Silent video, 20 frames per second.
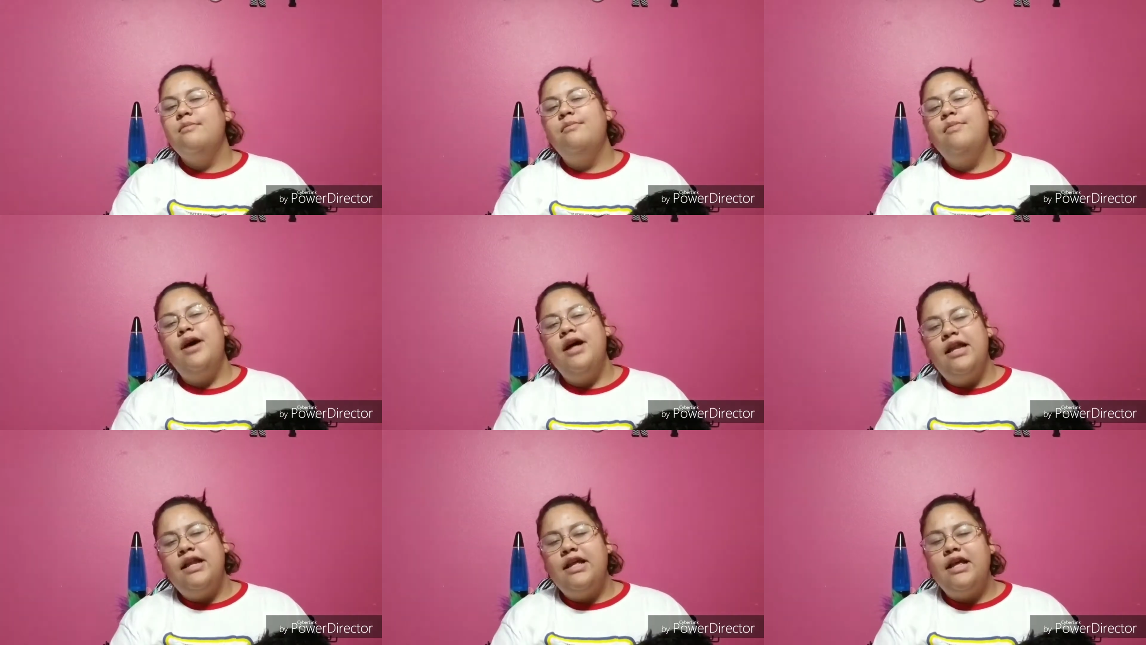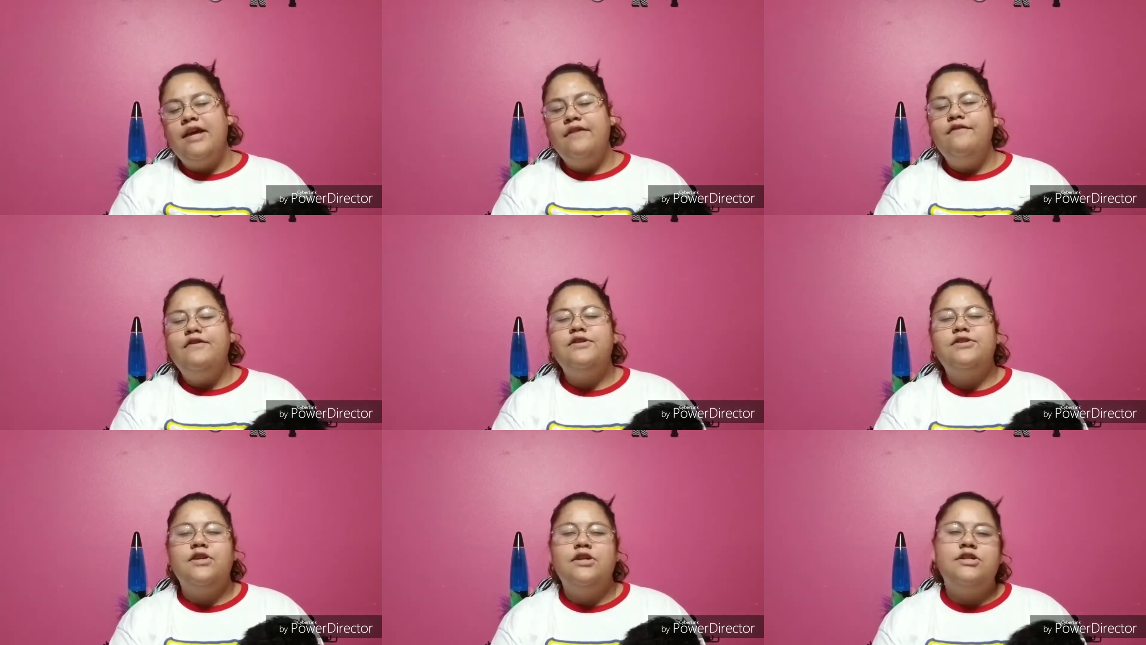but
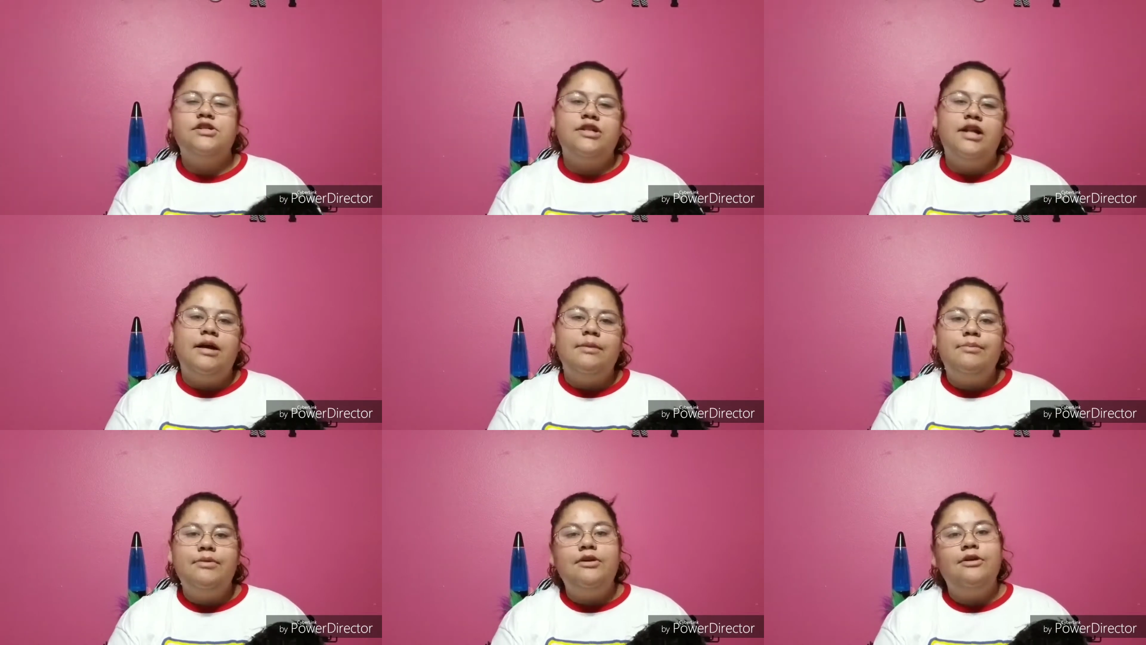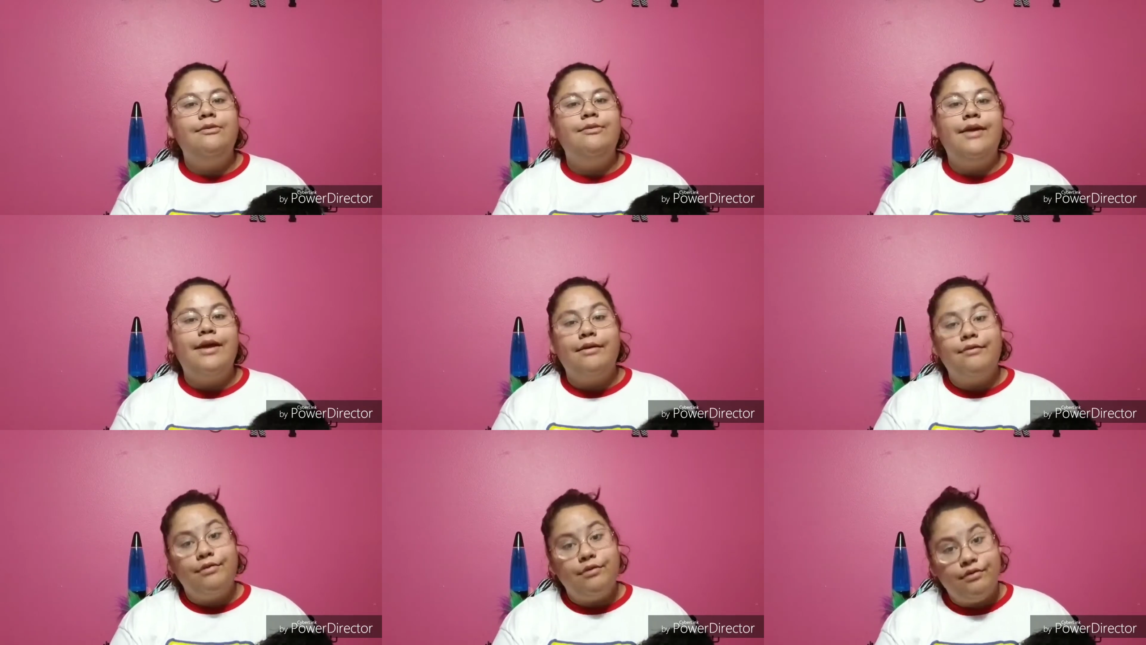if you search it up, you'll
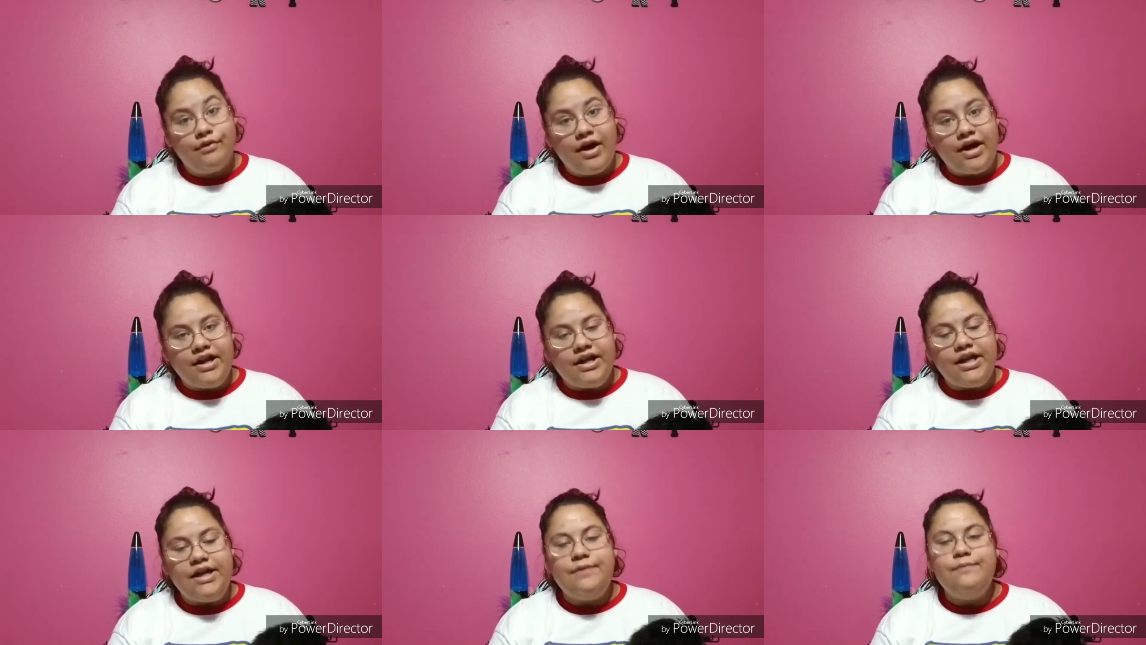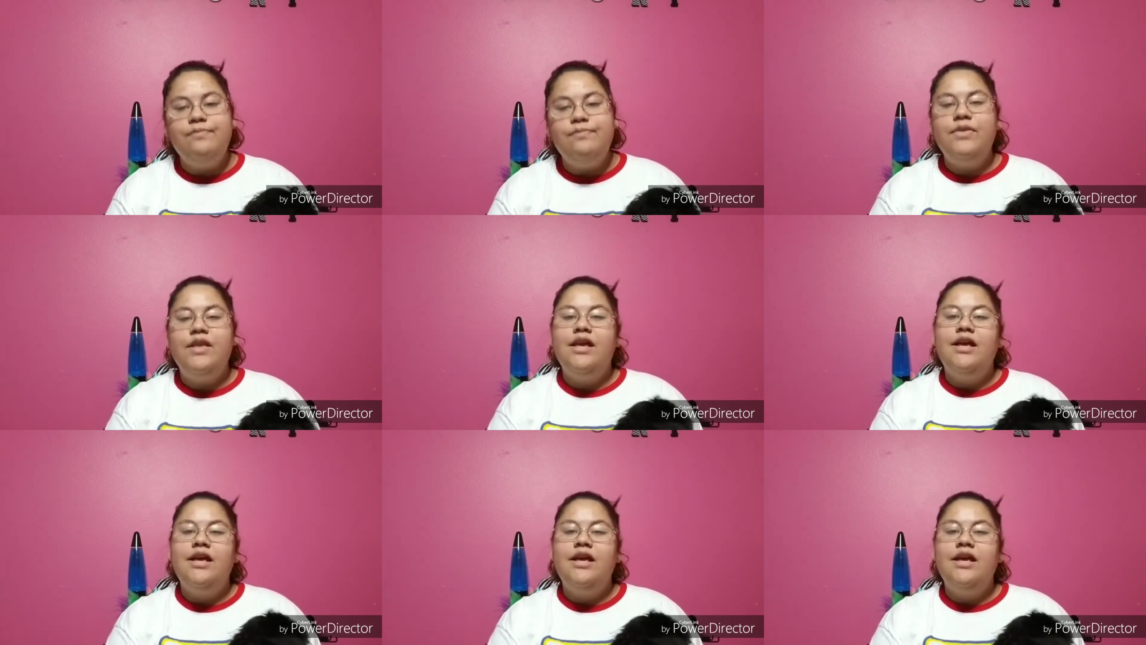be able to find it.